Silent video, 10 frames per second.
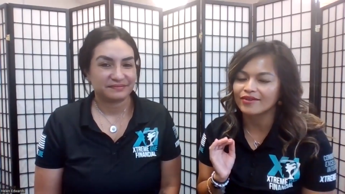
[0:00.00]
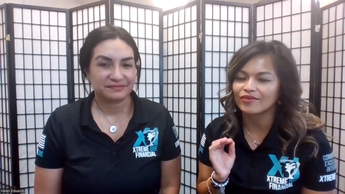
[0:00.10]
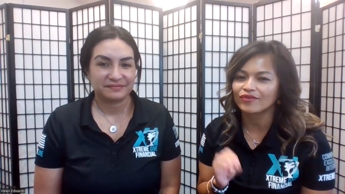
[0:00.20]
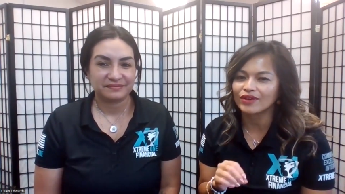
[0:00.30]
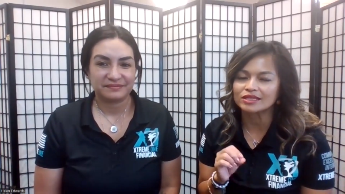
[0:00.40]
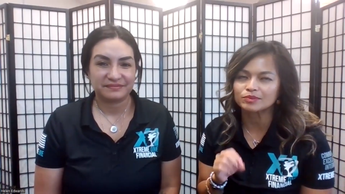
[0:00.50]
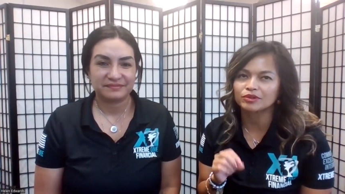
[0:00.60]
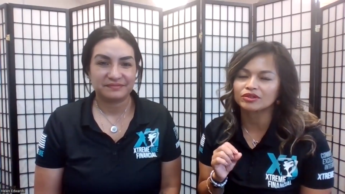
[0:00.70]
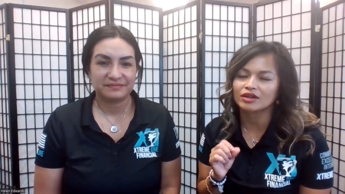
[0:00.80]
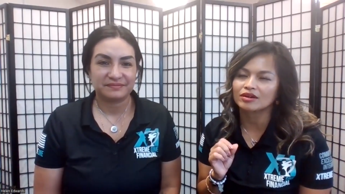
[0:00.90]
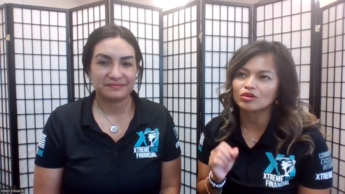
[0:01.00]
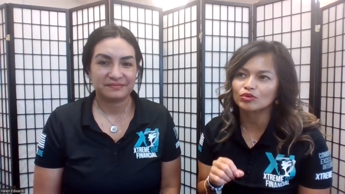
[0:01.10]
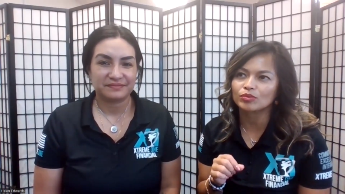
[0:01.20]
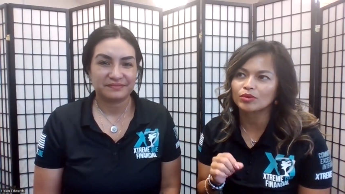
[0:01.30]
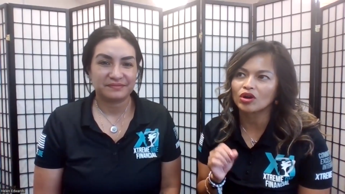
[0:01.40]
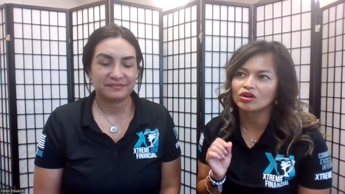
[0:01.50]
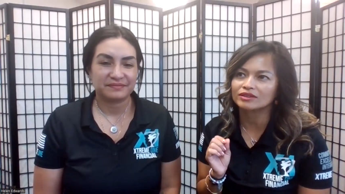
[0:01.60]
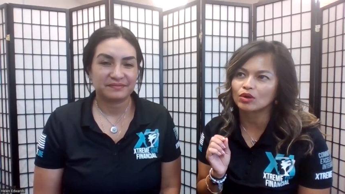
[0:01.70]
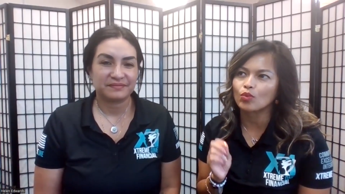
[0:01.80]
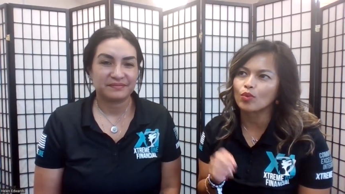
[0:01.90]
Speaker 1: a Facebook group
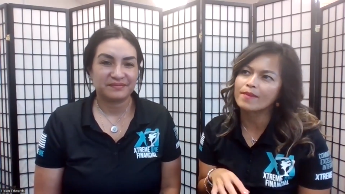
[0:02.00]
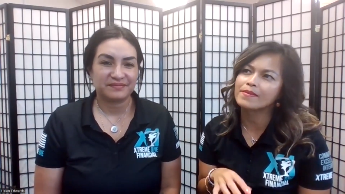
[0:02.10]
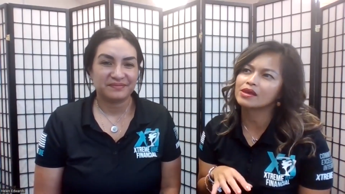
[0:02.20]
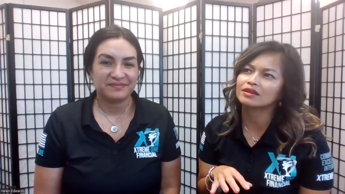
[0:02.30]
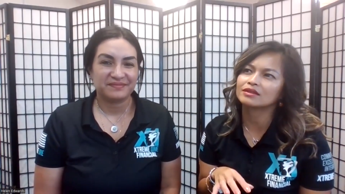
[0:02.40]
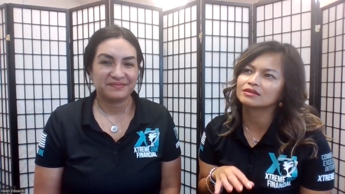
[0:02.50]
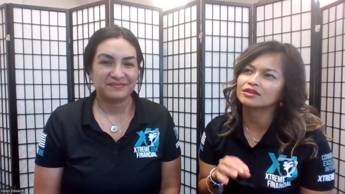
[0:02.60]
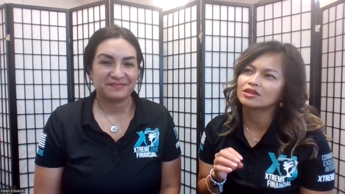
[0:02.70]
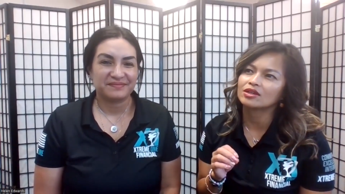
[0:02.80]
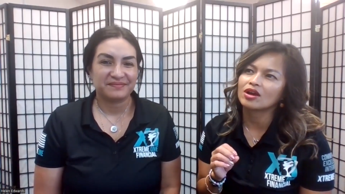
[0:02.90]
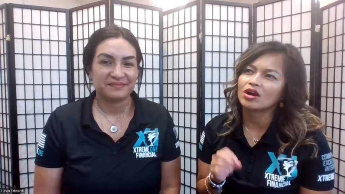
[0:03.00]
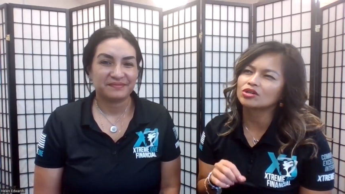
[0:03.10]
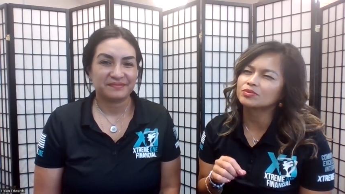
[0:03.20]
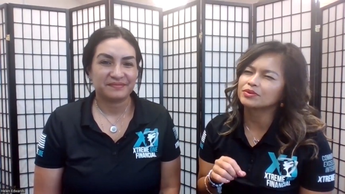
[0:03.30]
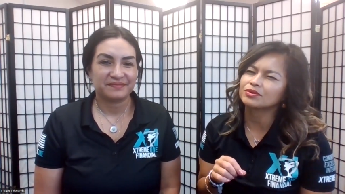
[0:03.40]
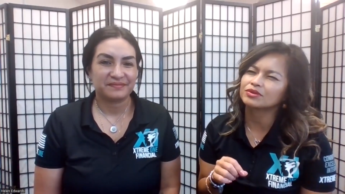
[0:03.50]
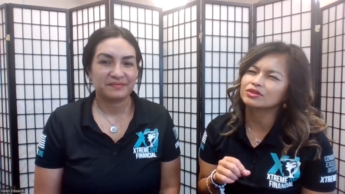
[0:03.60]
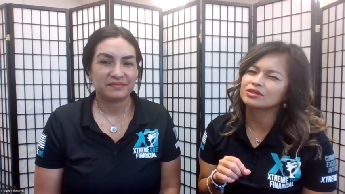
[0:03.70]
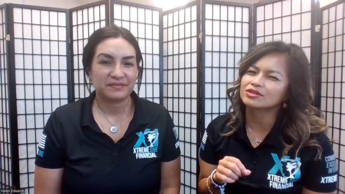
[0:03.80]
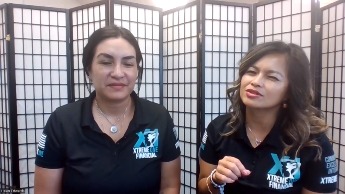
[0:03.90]
called Women
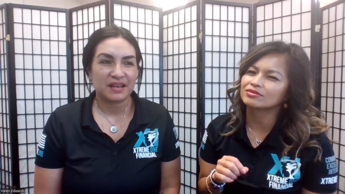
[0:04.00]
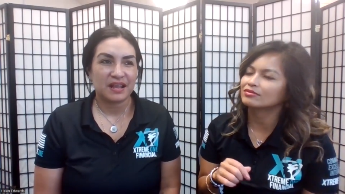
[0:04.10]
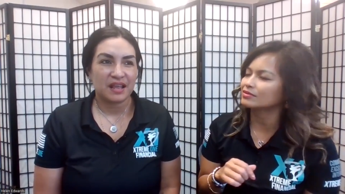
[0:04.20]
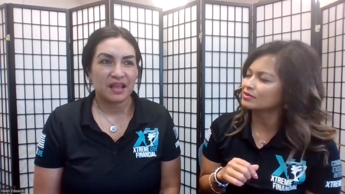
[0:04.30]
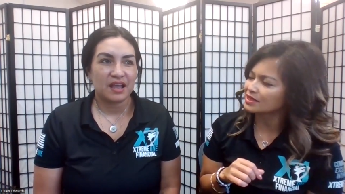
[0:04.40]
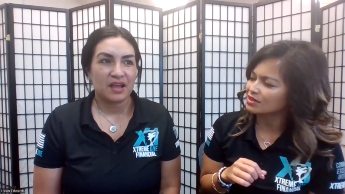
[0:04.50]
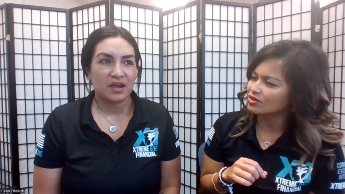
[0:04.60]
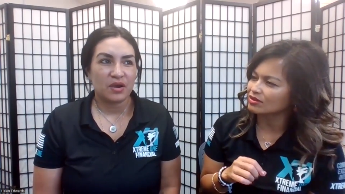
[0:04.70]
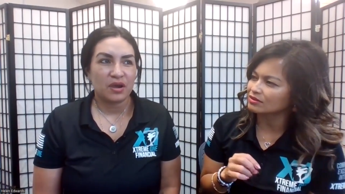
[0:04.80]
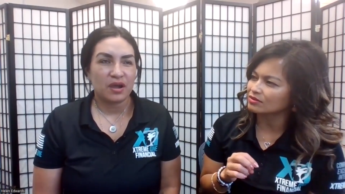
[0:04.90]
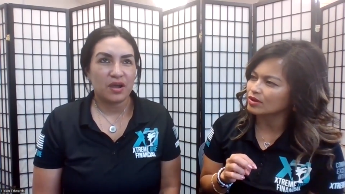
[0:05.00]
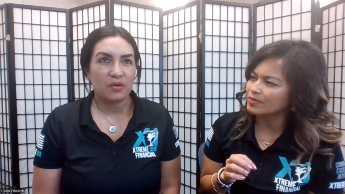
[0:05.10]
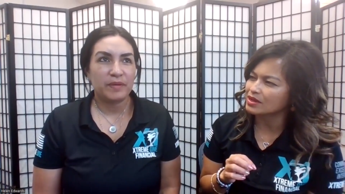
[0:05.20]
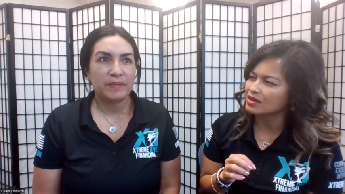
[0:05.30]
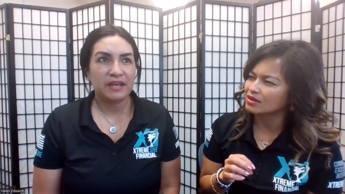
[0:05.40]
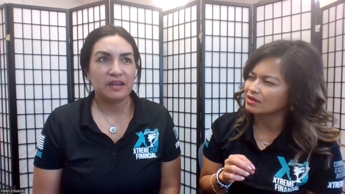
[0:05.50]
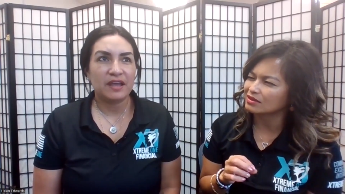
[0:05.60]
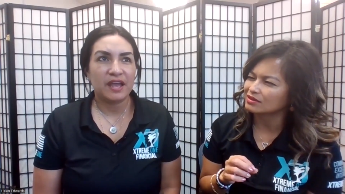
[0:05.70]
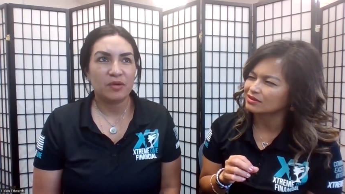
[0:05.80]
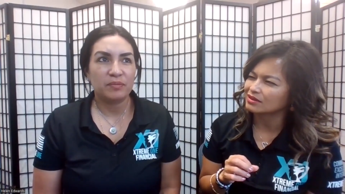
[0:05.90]
Entrepreneurs. What was it called? Uh, women
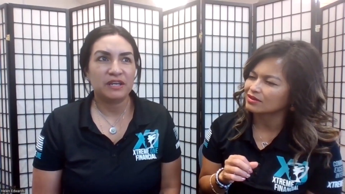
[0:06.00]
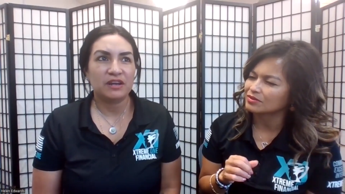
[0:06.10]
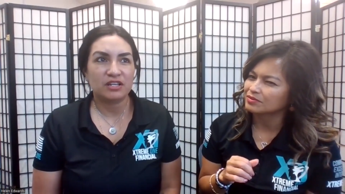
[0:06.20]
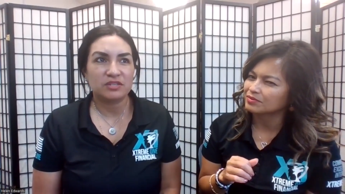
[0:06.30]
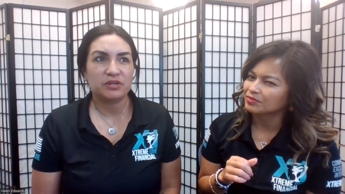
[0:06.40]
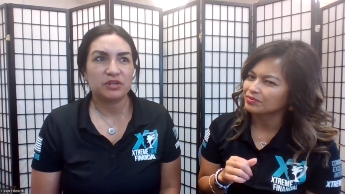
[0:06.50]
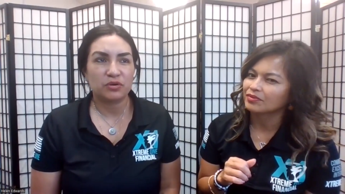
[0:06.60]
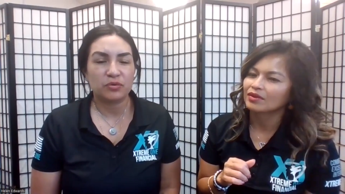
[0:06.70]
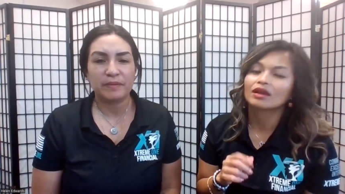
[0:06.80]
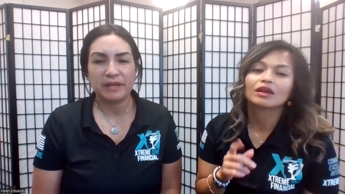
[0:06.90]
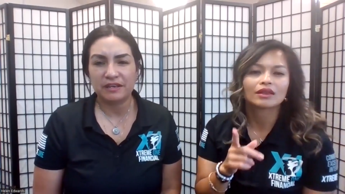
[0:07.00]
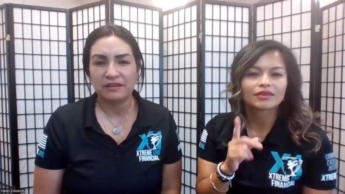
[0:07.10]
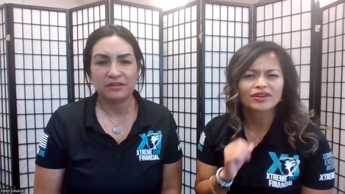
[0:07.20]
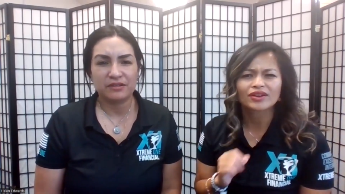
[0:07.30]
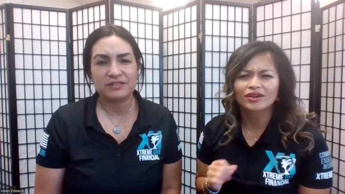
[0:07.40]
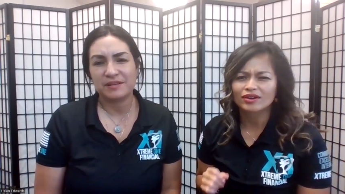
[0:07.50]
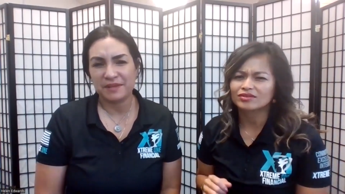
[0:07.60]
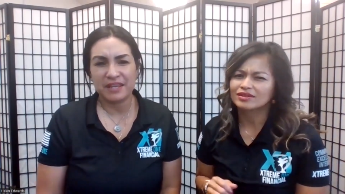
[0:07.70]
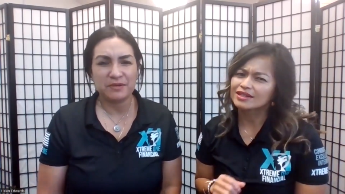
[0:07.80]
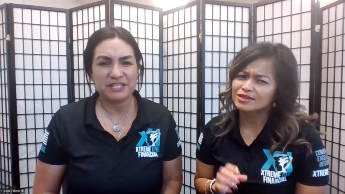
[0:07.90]
Speaker 2: Helping Entrepreneur Women. There you
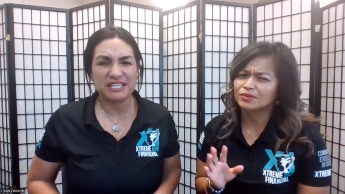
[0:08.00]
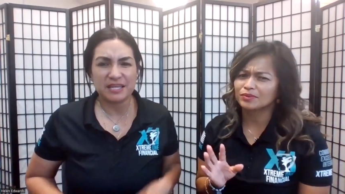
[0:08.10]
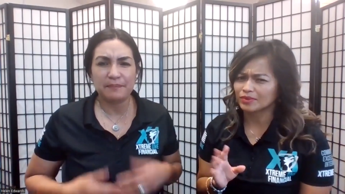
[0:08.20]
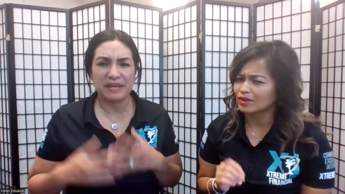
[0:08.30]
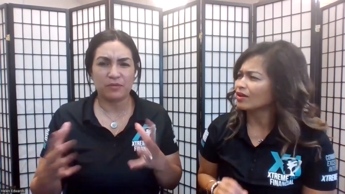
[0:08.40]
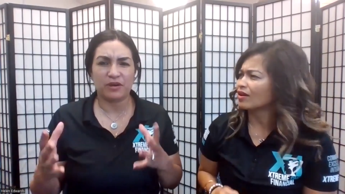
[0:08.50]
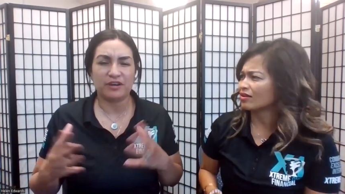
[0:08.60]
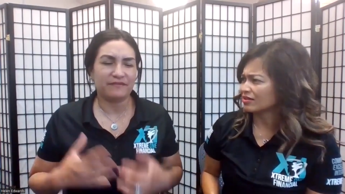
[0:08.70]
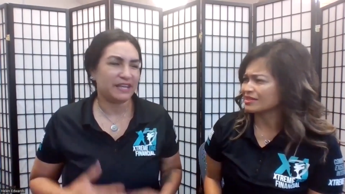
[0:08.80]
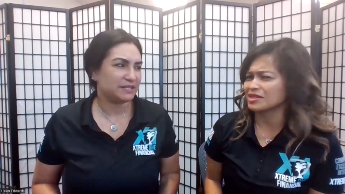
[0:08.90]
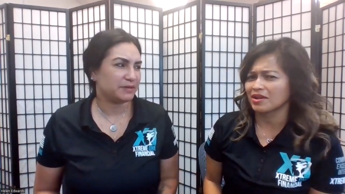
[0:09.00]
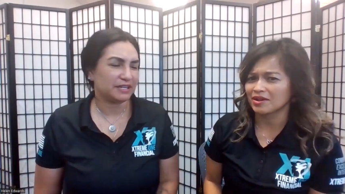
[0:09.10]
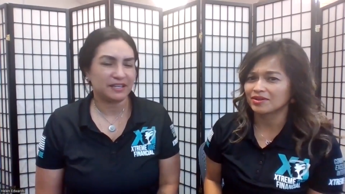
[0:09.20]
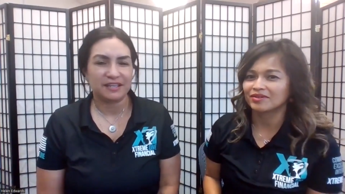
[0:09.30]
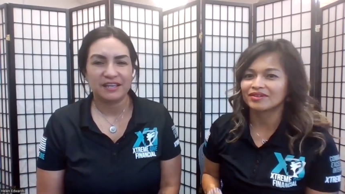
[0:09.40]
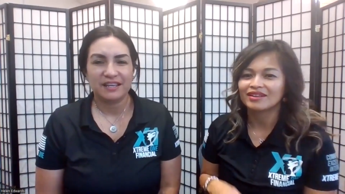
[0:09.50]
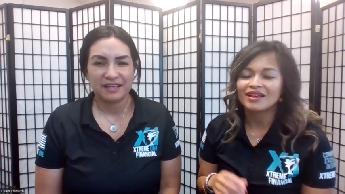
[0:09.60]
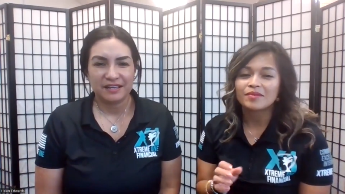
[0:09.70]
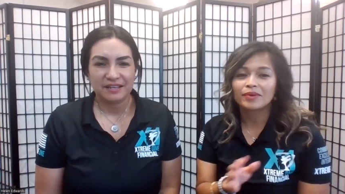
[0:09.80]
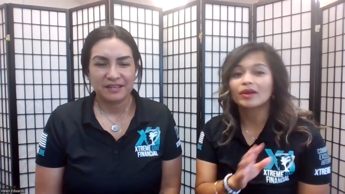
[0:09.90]
something. Go. It was, so it's a big one on Facebook.
Speaker 1: Title.
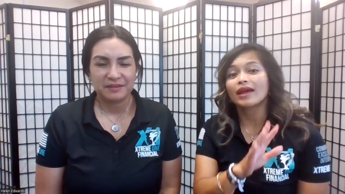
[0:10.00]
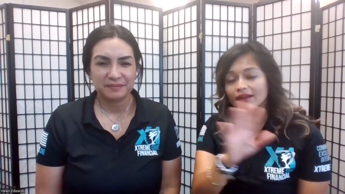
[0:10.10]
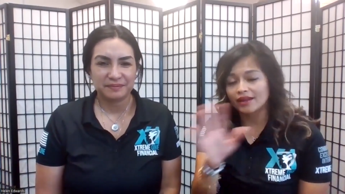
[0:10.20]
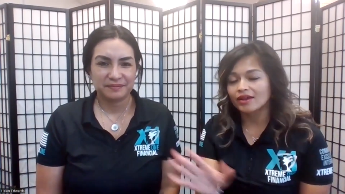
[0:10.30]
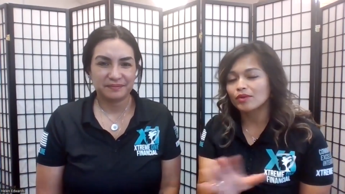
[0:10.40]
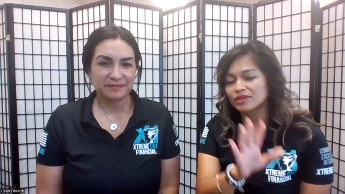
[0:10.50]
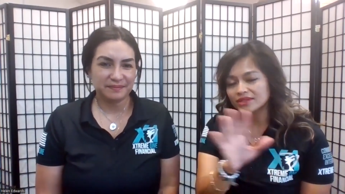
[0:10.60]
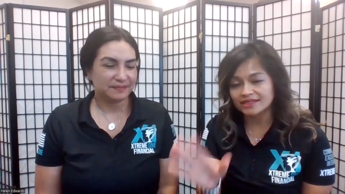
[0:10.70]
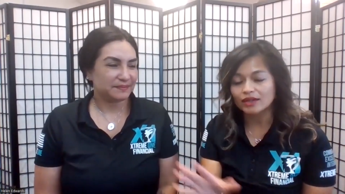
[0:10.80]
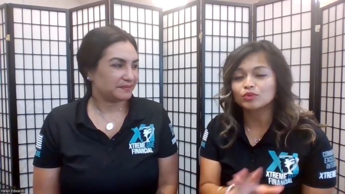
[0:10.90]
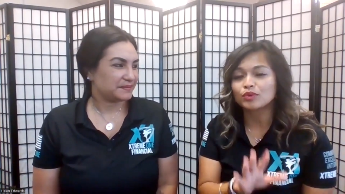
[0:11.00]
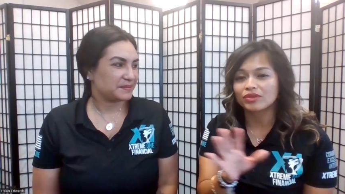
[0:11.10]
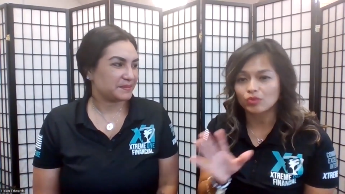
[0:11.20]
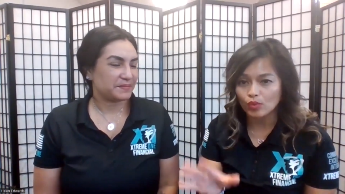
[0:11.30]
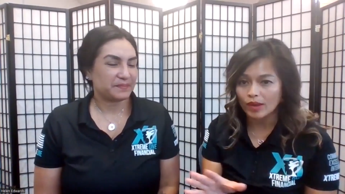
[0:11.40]
But it was dealt with